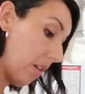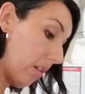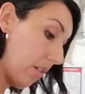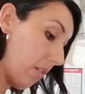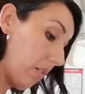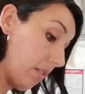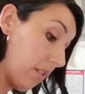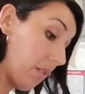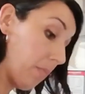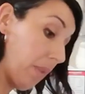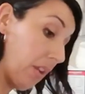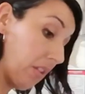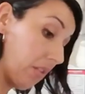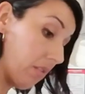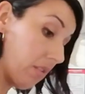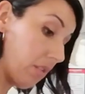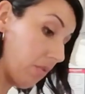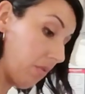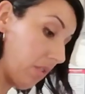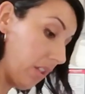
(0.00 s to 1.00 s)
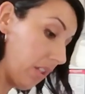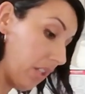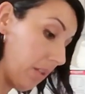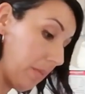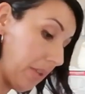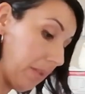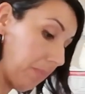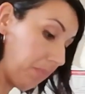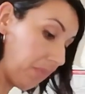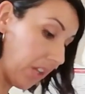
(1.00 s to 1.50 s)
It smells so good to
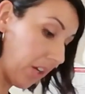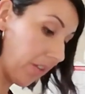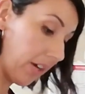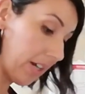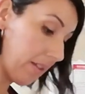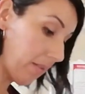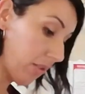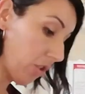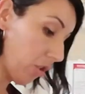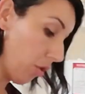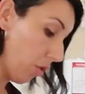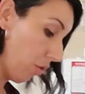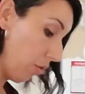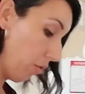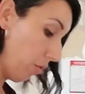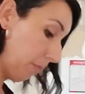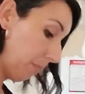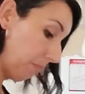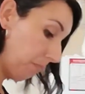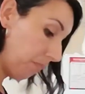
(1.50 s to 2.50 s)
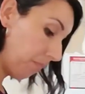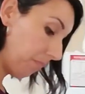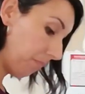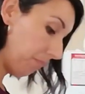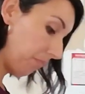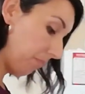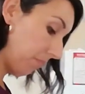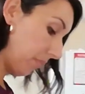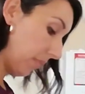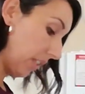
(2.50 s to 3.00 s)
me. All right, so
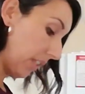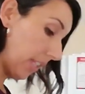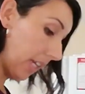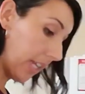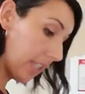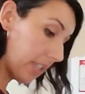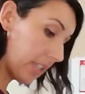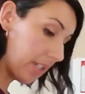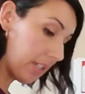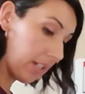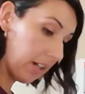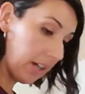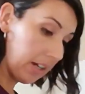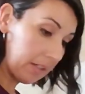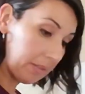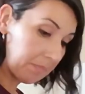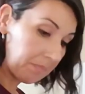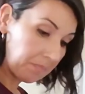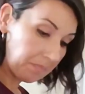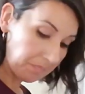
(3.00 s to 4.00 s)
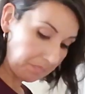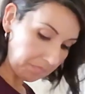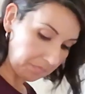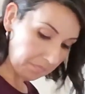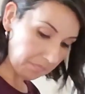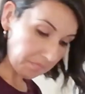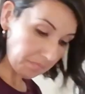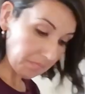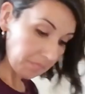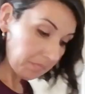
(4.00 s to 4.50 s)
that's done.
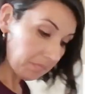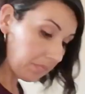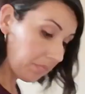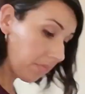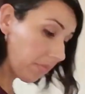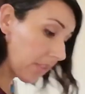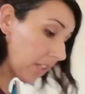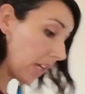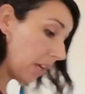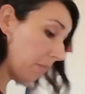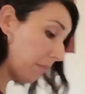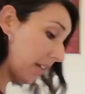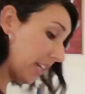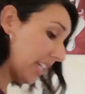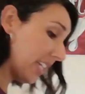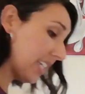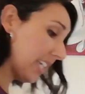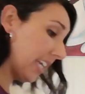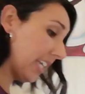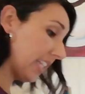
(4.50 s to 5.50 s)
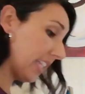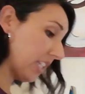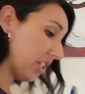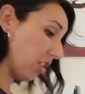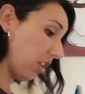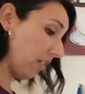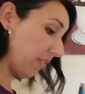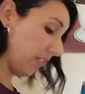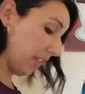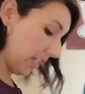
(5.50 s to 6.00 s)
I'm gonna take this
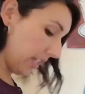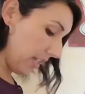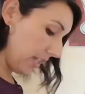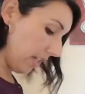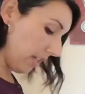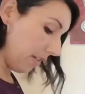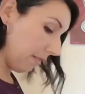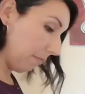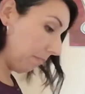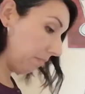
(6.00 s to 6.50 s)
off the heat,